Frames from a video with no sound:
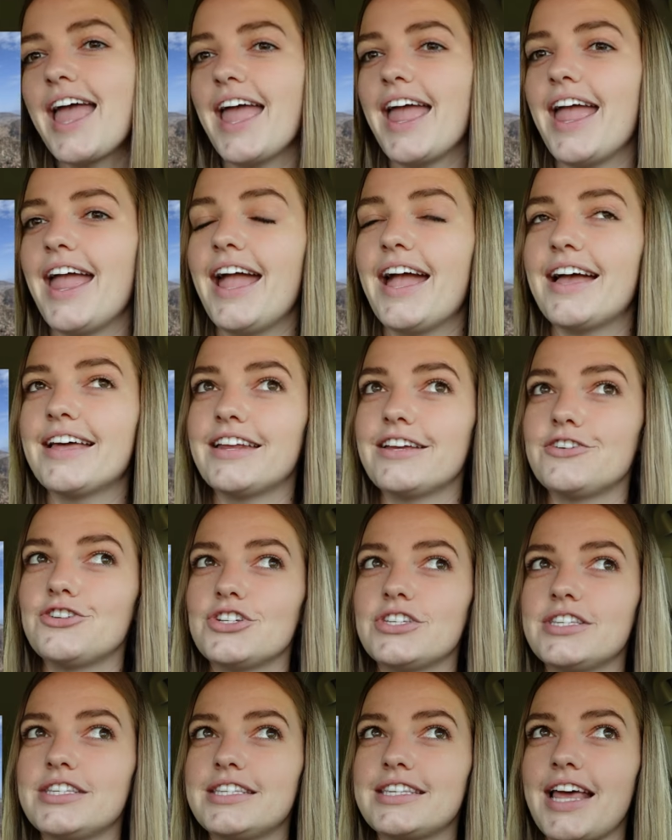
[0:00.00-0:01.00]
and I
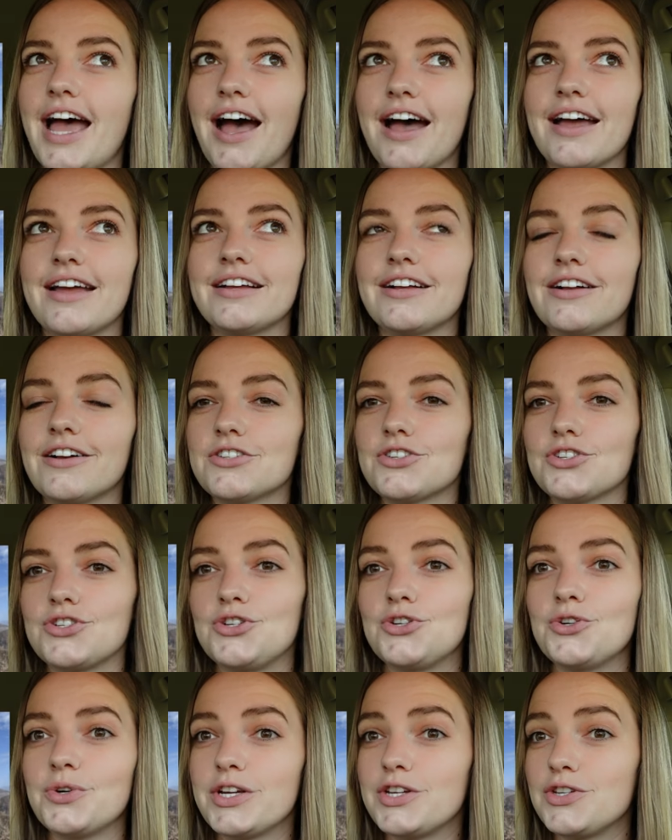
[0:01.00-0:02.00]
just sat and got
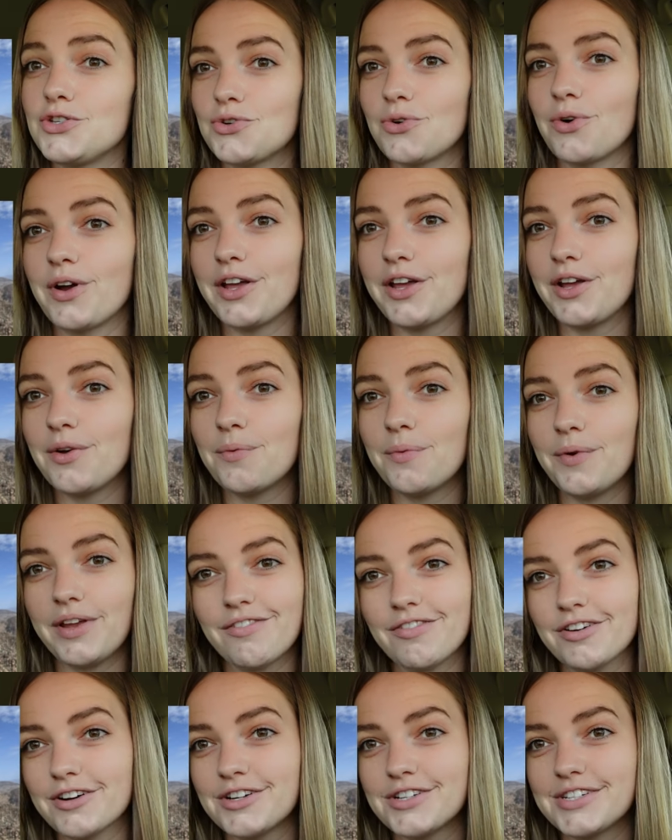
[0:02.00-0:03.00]
to enjoy
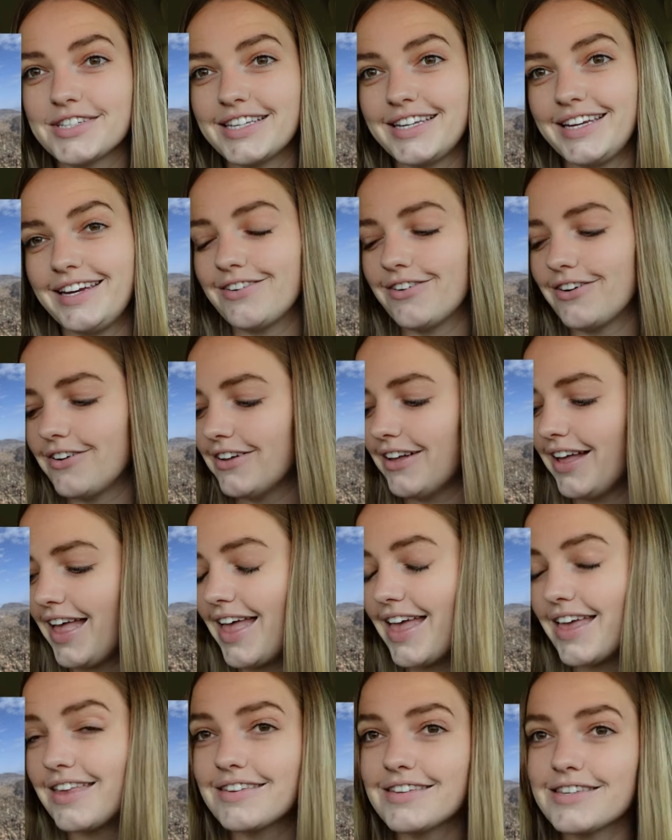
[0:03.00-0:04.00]
Weaver's Needle
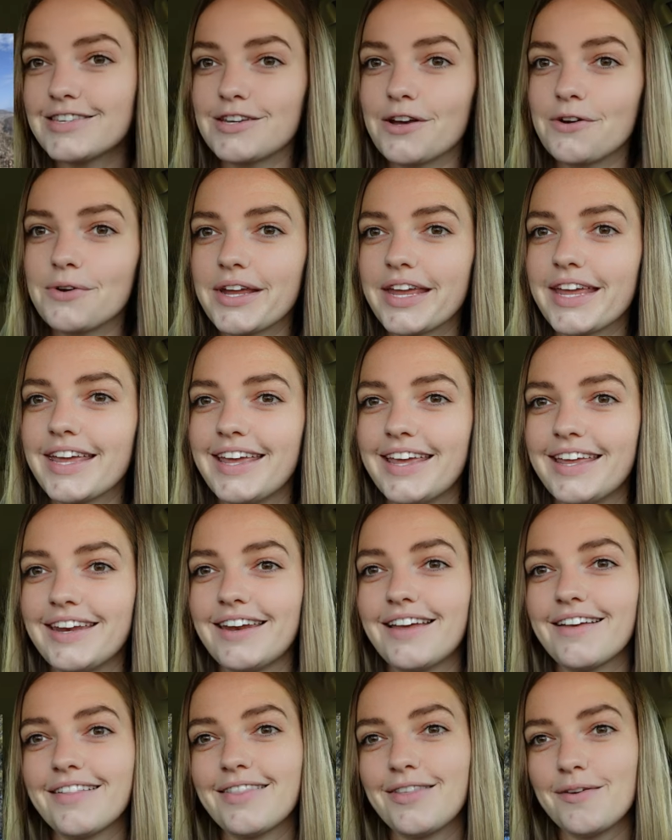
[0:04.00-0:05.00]
and soak
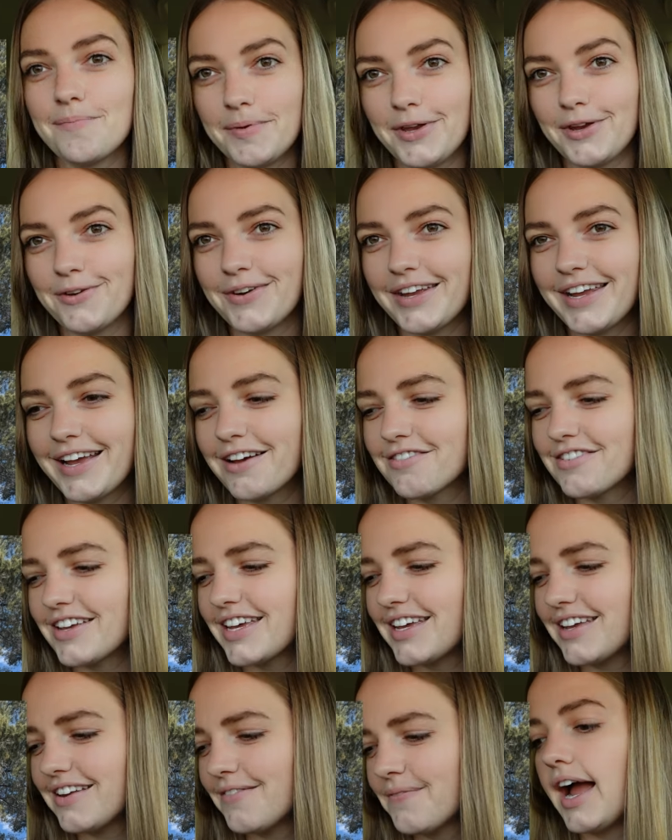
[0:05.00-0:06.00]
in the beauty of it.